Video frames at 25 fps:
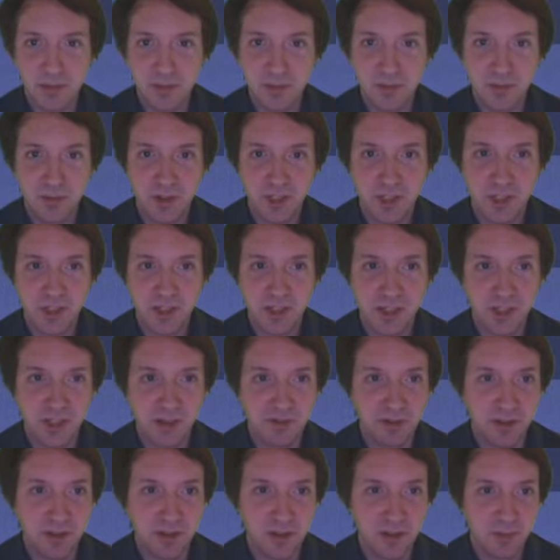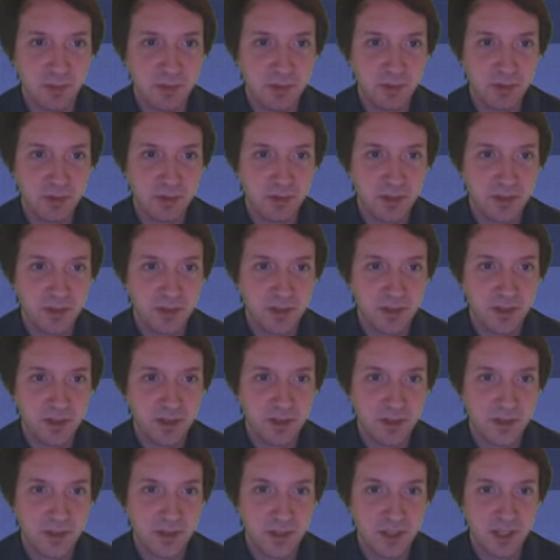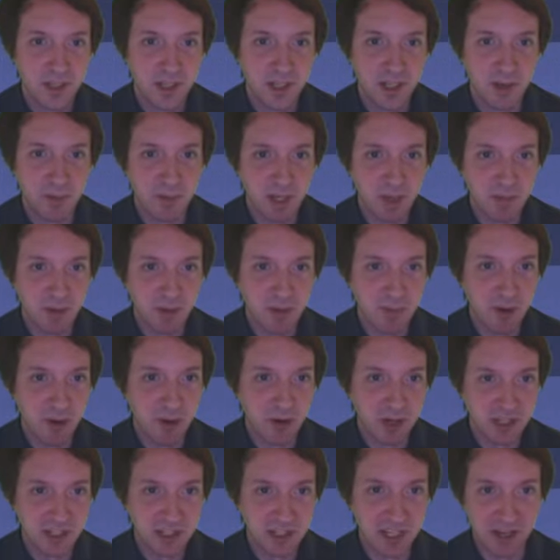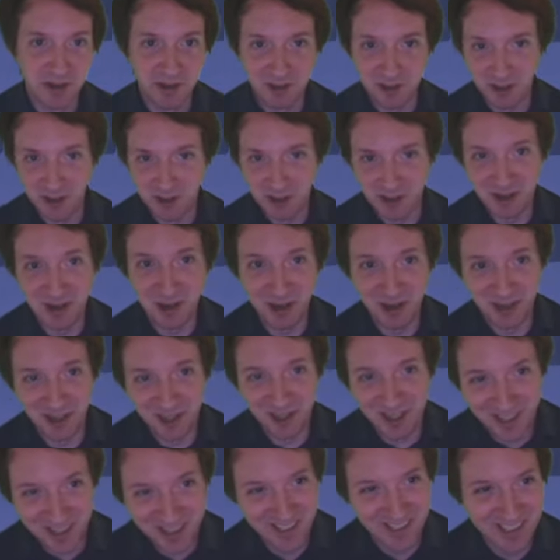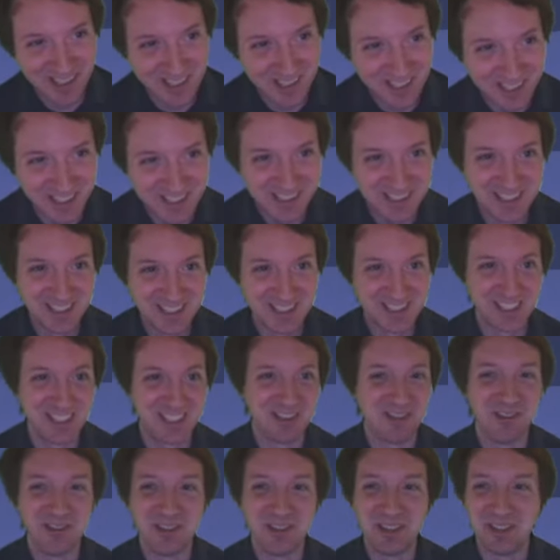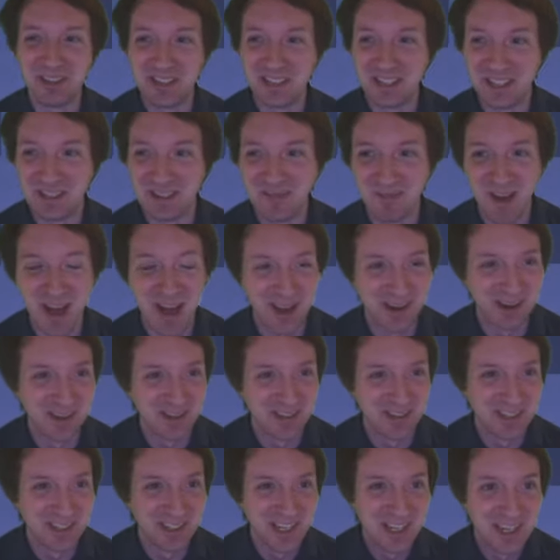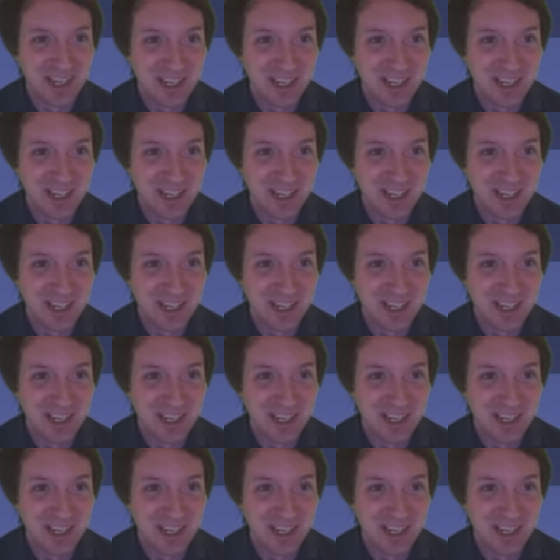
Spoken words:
What can I level up? Can I make my ponytail longer? It's the only thing that matters.